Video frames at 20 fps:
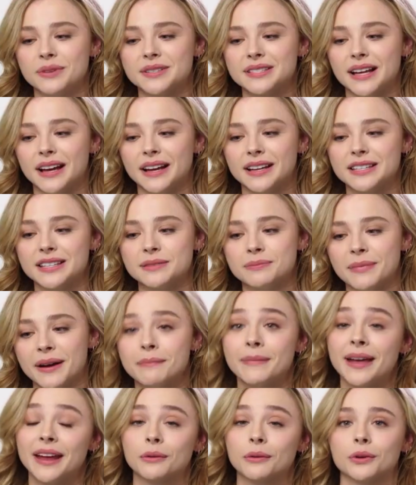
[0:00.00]
besides my
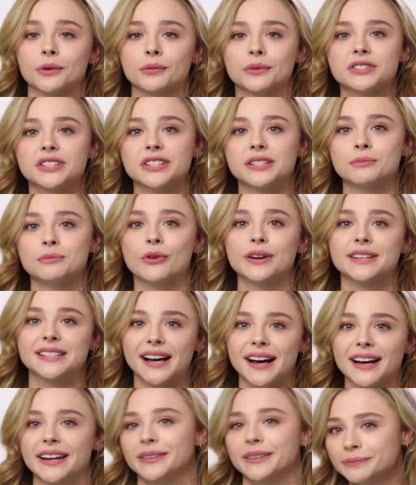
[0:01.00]
main one, which is Muay
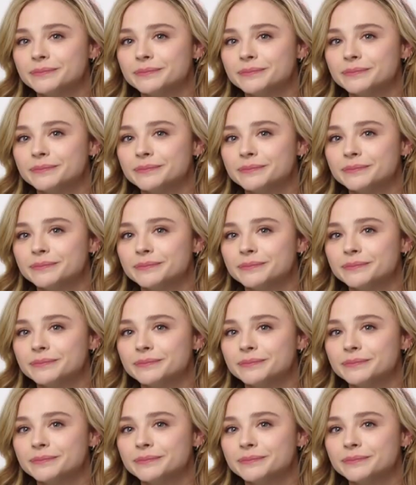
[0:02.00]
Thai.